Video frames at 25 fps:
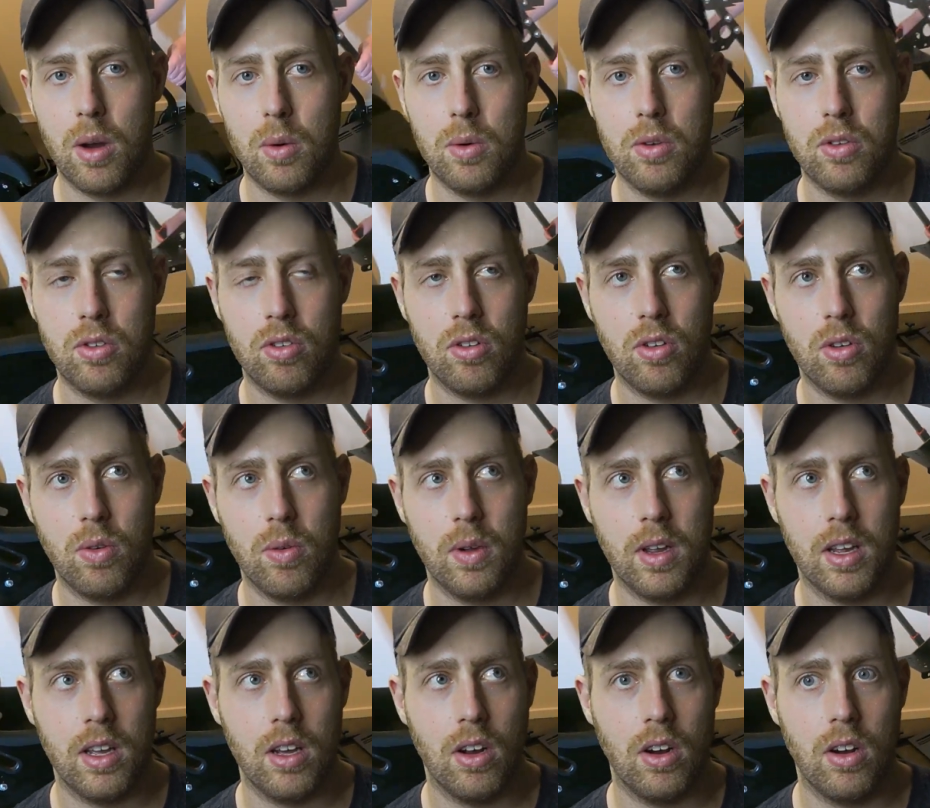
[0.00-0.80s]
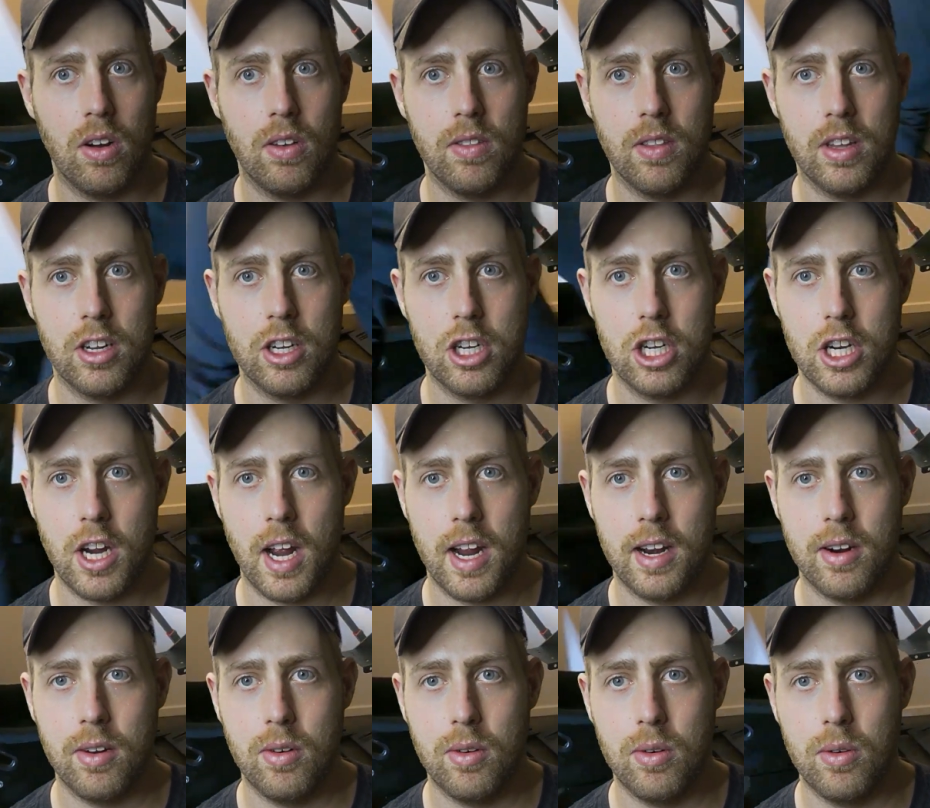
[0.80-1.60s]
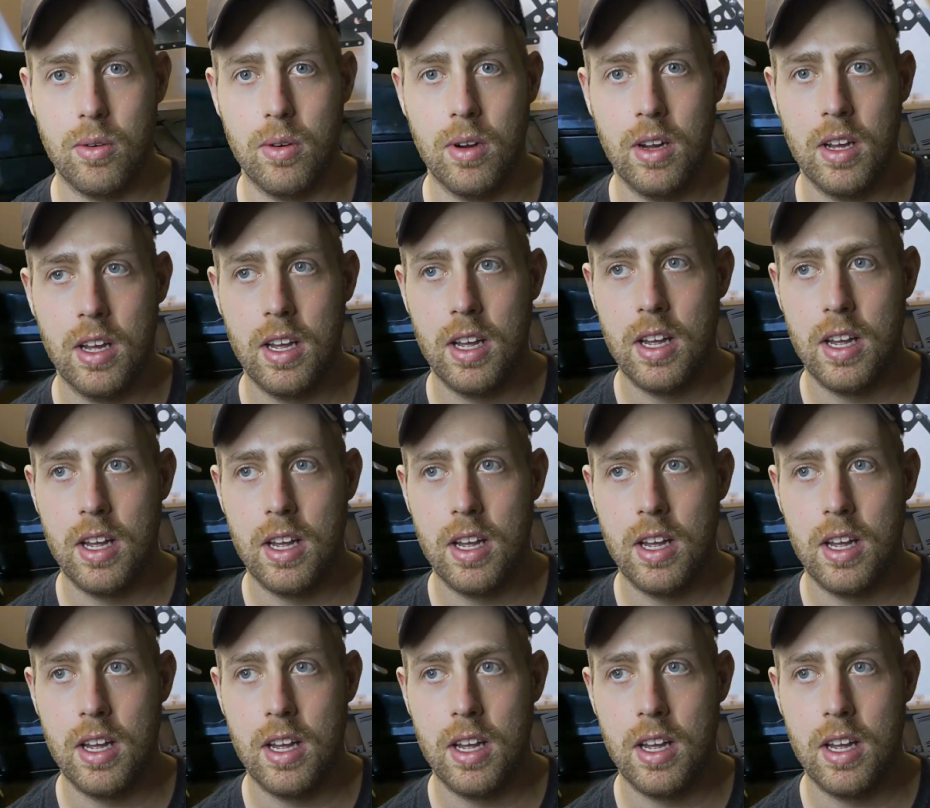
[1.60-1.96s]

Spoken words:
was doing on the channel.